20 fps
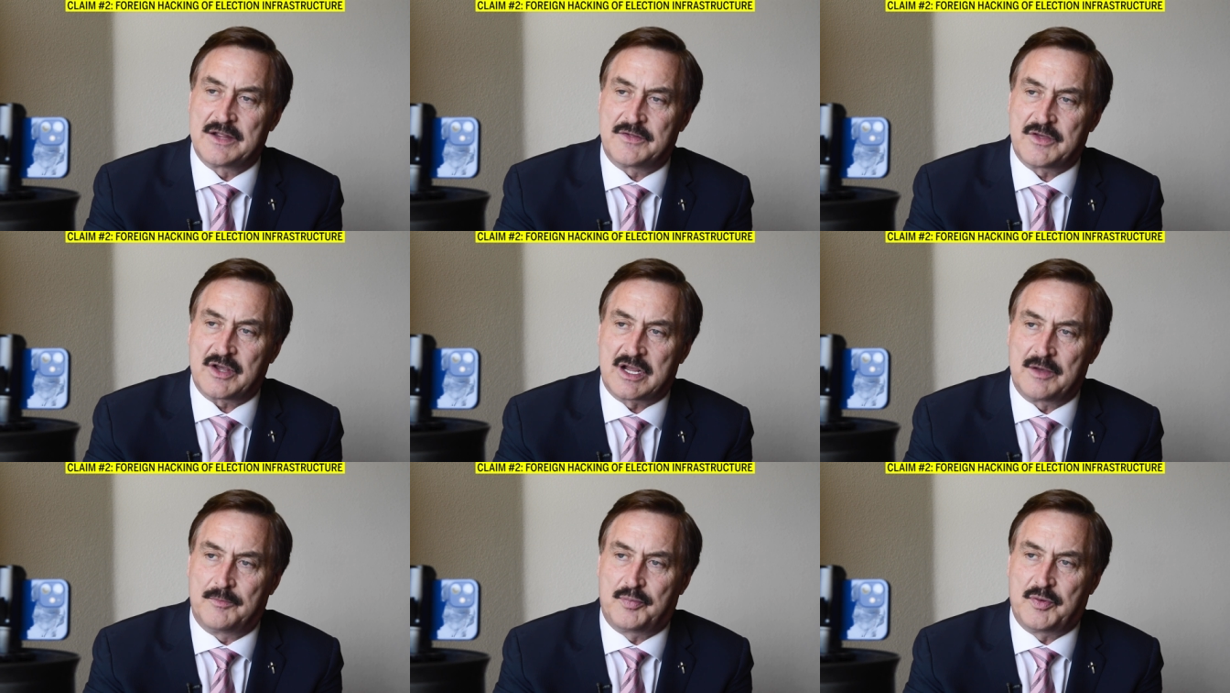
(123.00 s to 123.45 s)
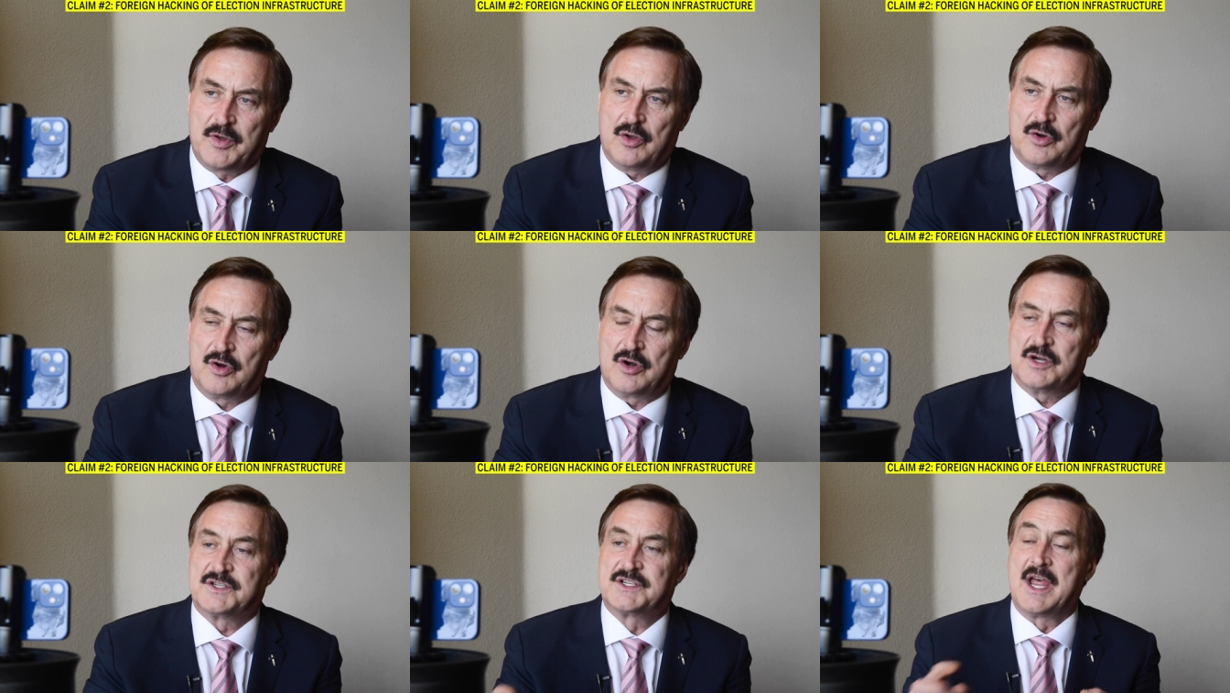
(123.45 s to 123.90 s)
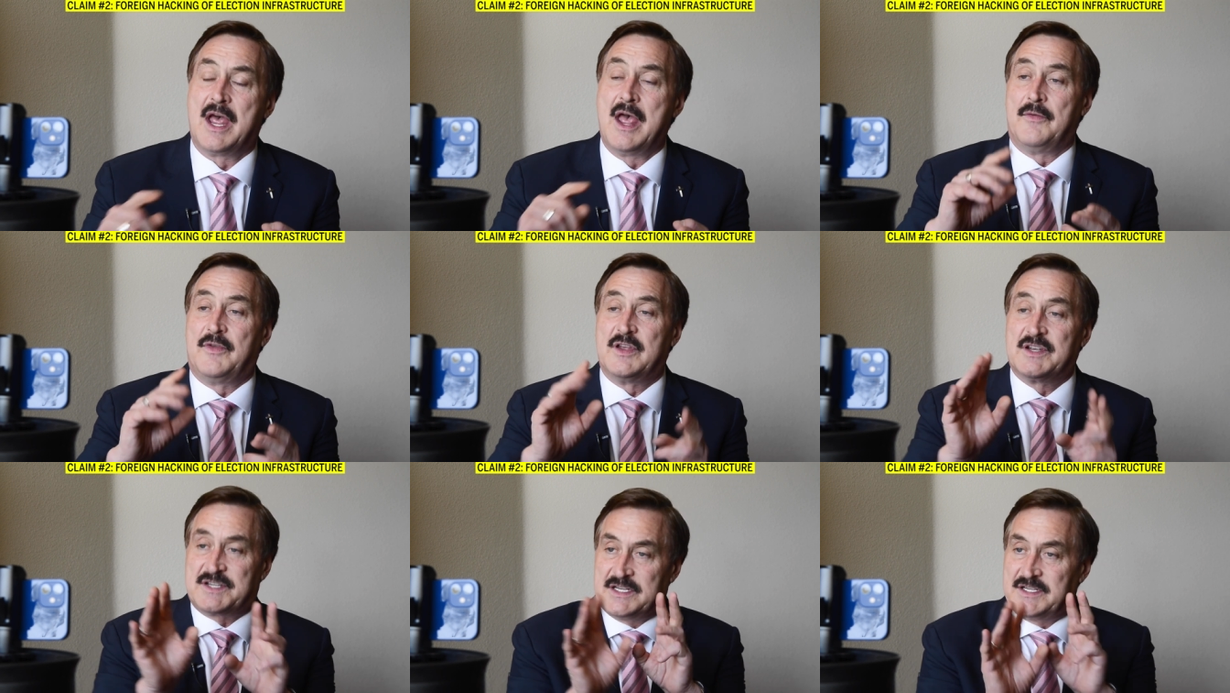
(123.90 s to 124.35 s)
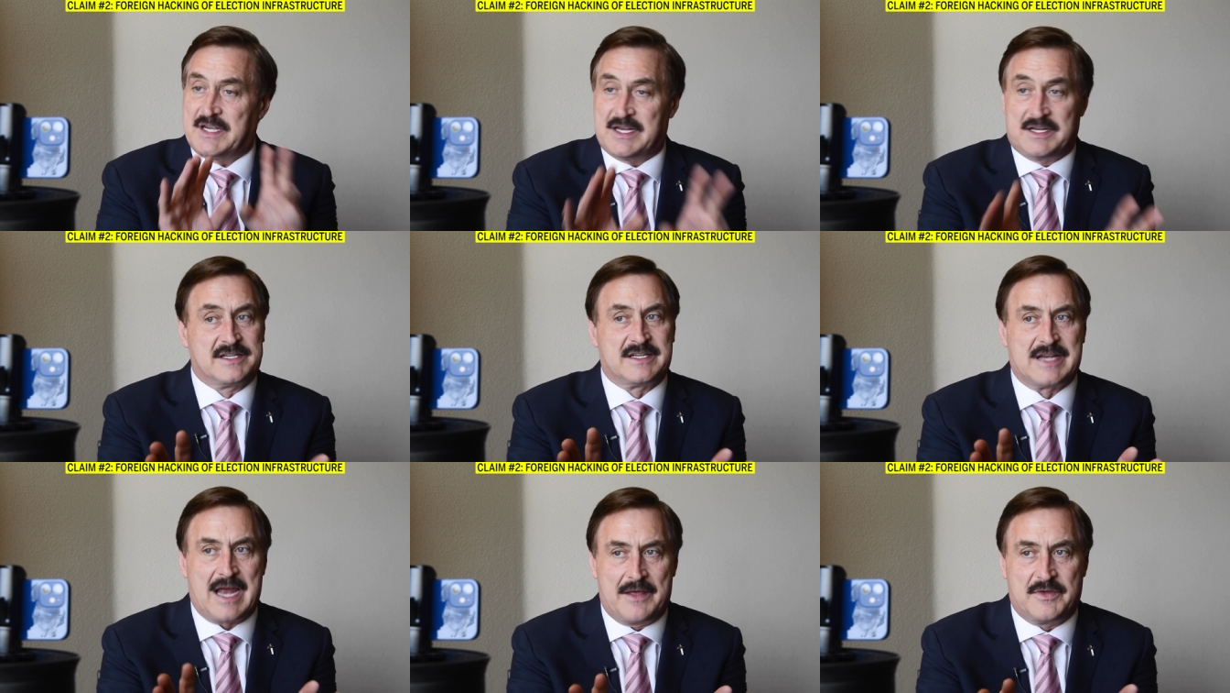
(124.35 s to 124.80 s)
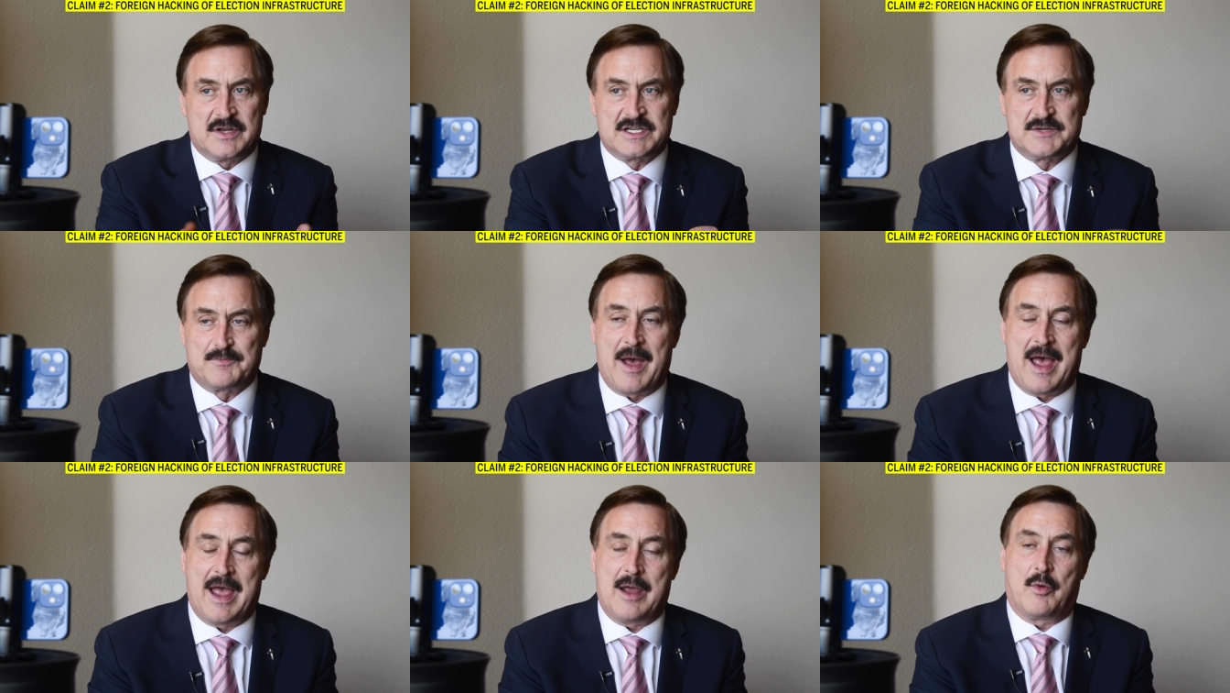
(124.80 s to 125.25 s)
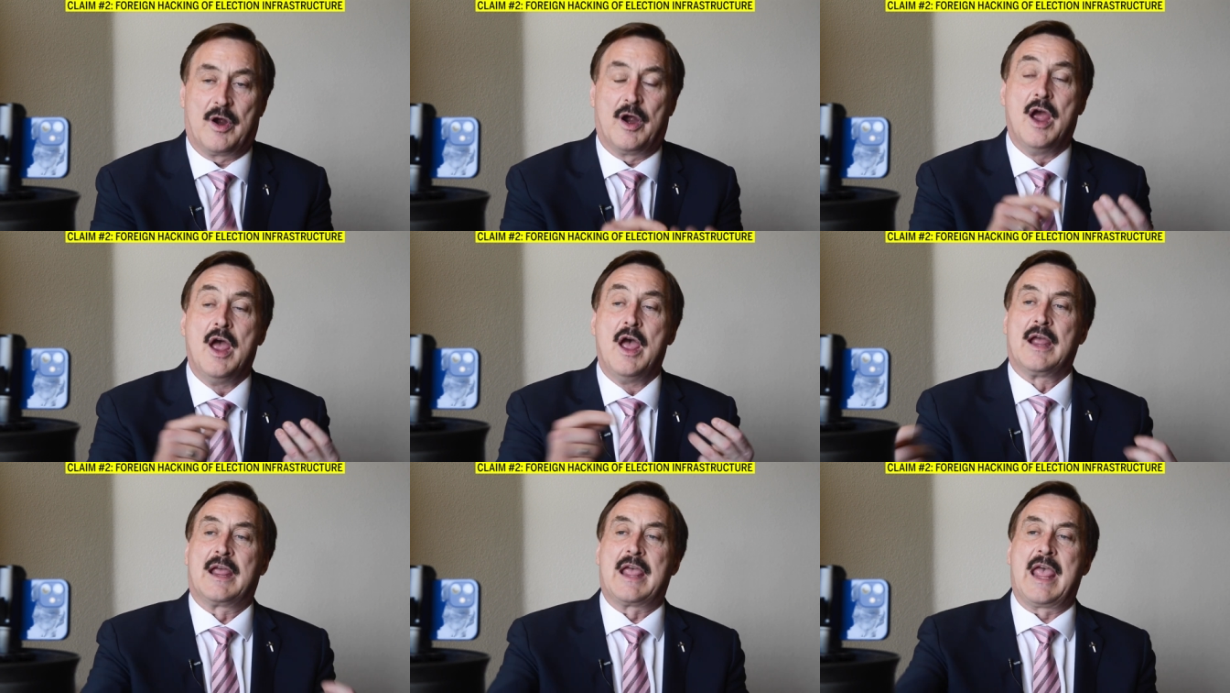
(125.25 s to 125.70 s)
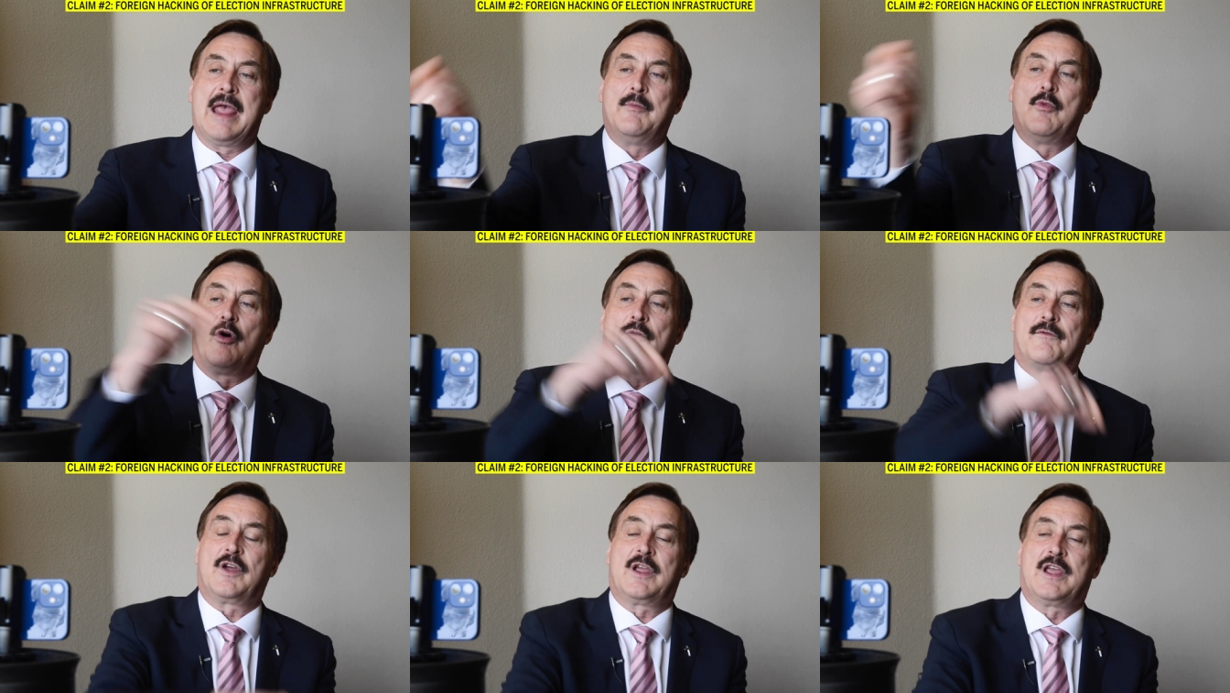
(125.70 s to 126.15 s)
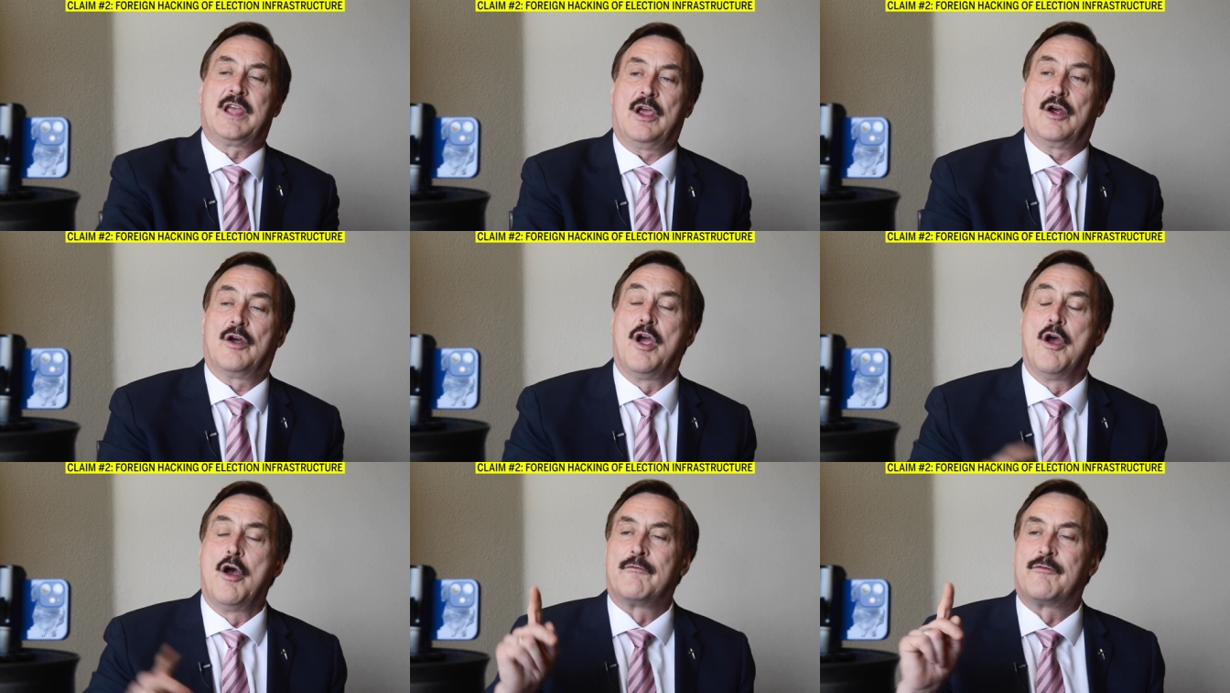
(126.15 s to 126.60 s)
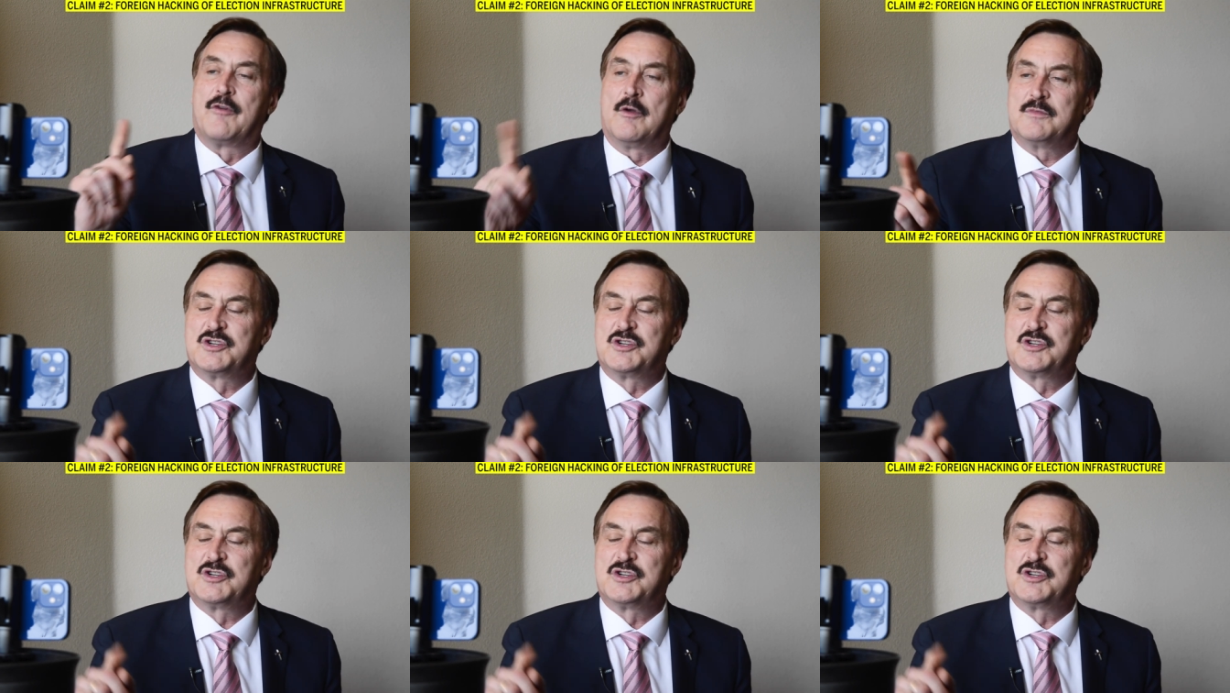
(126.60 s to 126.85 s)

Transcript: of the computers, this is inside the spyware, came over here from